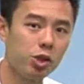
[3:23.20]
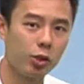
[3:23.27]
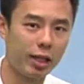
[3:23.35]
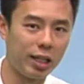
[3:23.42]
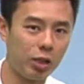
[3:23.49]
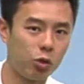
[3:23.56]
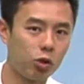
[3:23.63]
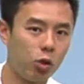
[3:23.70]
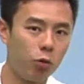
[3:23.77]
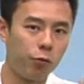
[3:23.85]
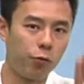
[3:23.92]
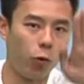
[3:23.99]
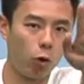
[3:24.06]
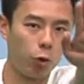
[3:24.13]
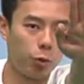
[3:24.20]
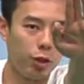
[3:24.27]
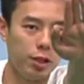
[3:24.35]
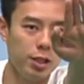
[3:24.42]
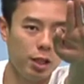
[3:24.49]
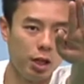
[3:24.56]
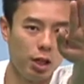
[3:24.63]
so that it'll go
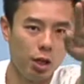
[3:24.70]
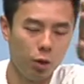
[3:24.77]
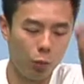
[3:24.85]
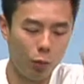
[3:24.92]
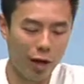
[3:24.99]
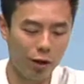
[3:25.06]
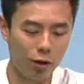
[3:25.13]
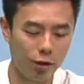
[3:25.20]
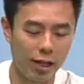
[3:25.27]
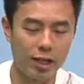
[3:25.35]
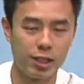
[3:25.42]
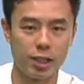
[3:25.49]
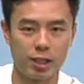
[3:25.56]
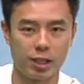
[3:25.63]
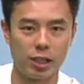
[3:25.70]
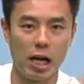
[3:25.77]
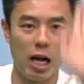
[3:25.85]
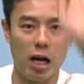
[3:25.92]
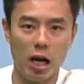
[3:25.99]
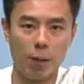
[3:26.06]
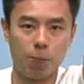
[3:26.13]
forward rather than just
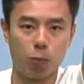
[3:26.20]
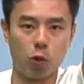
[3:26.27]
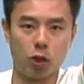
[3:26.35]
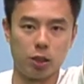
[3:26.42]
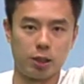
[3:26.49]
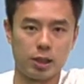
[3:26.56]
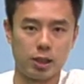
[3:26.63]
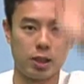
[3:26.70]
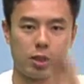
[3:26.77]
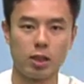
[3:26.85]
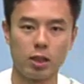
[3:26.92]
upwards.